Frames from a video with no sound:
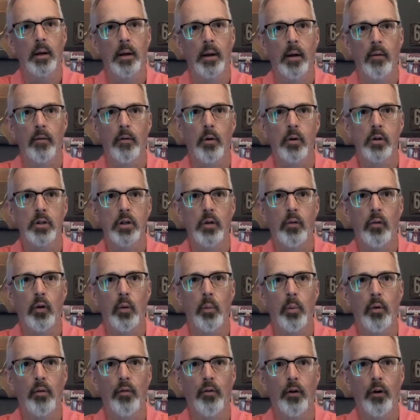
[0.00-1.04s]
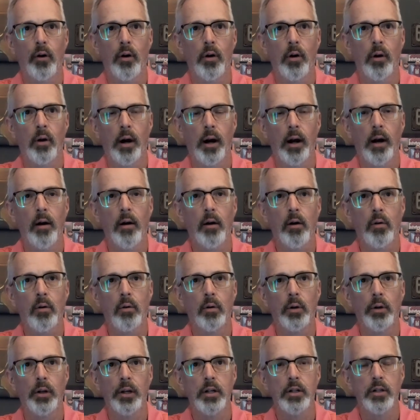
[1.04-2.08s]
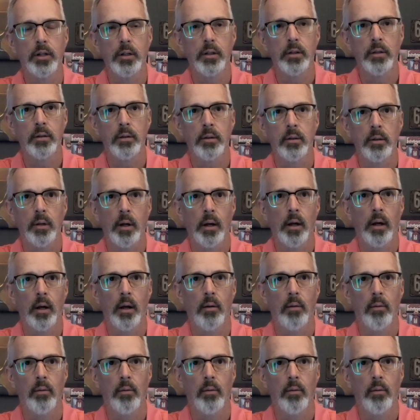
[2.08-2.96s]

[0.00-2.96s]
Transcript: Now, of course, if you prefer air-cooled engine